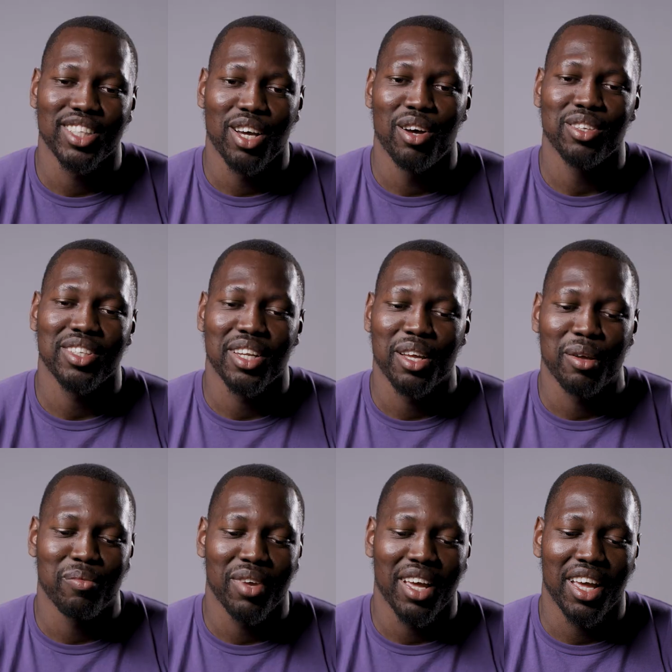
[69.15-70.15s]
talked to
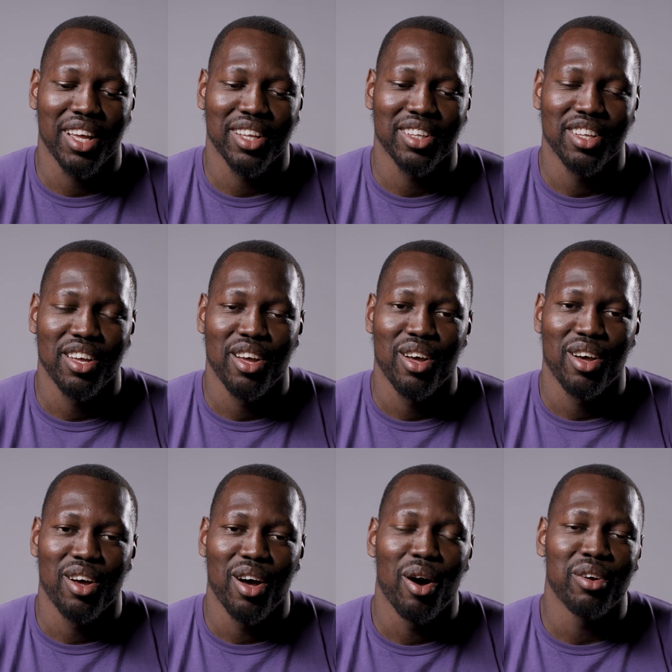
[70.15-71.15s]
them, and
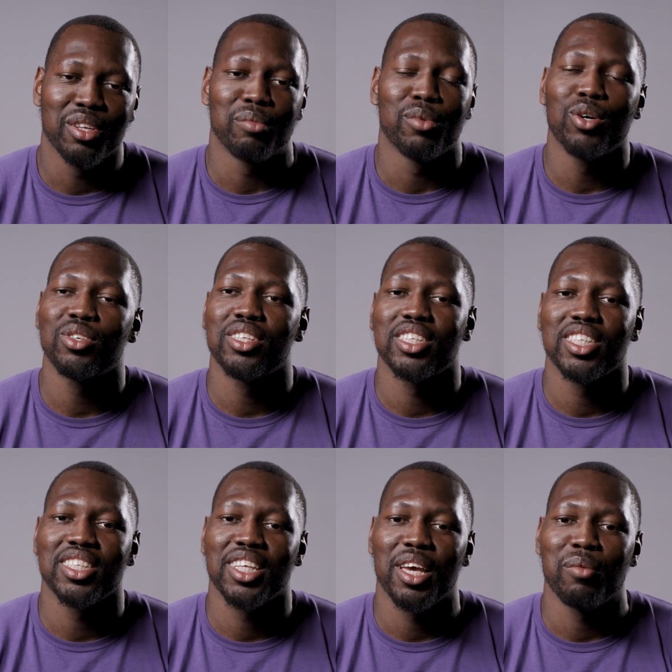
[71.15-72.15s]
all the emotion
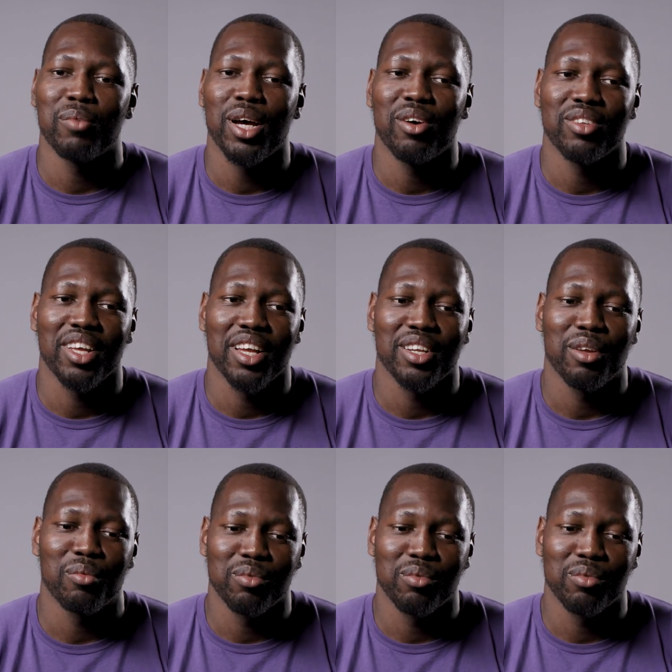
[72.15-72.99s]
just came out, and it